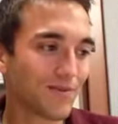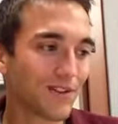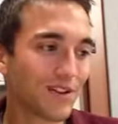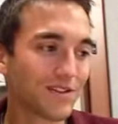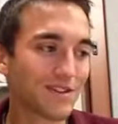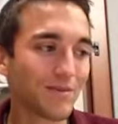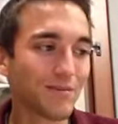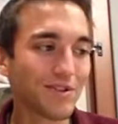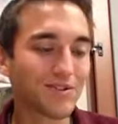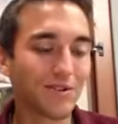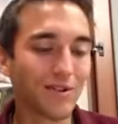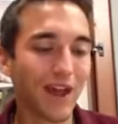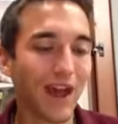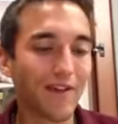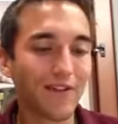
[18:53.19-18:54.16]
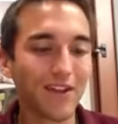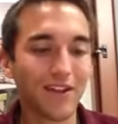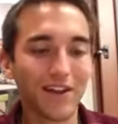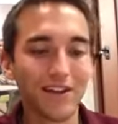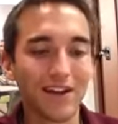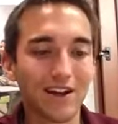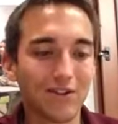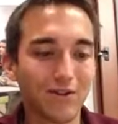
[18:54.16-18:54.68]
and some of these don't have it,
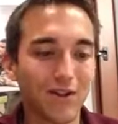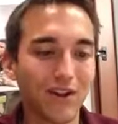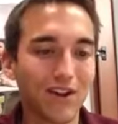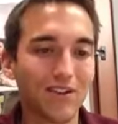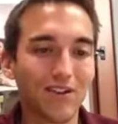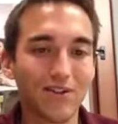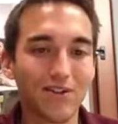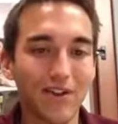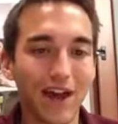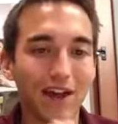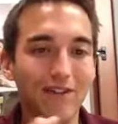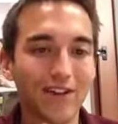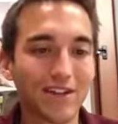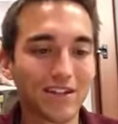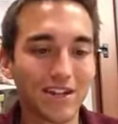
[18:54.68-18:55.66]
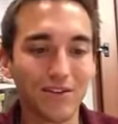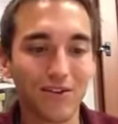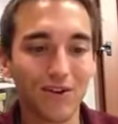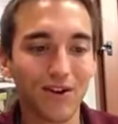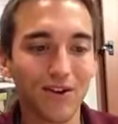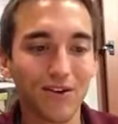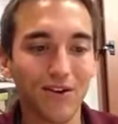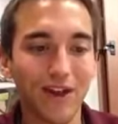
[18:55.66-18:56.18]
like 9th grade, you don't have it, 10th
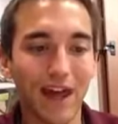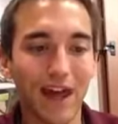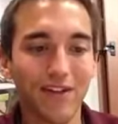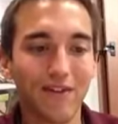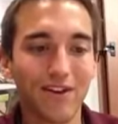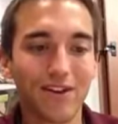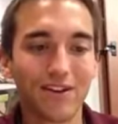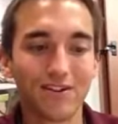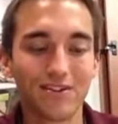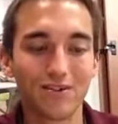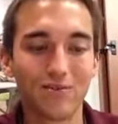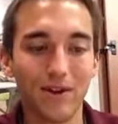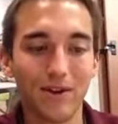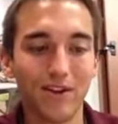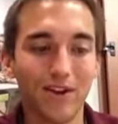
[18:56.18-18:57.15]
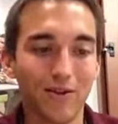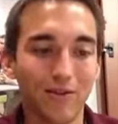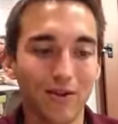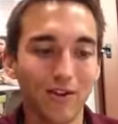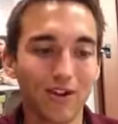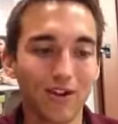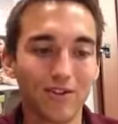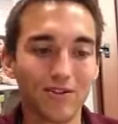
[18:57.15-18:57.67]
grade, you don't have it, because you mainly are
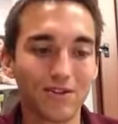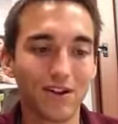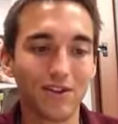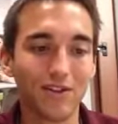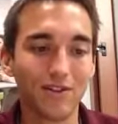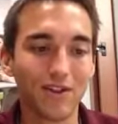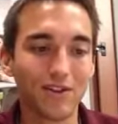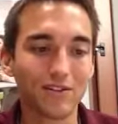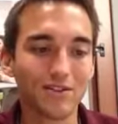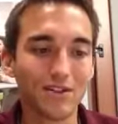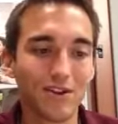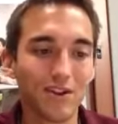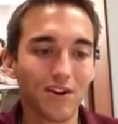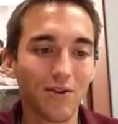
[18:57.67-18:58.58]
working on those other things.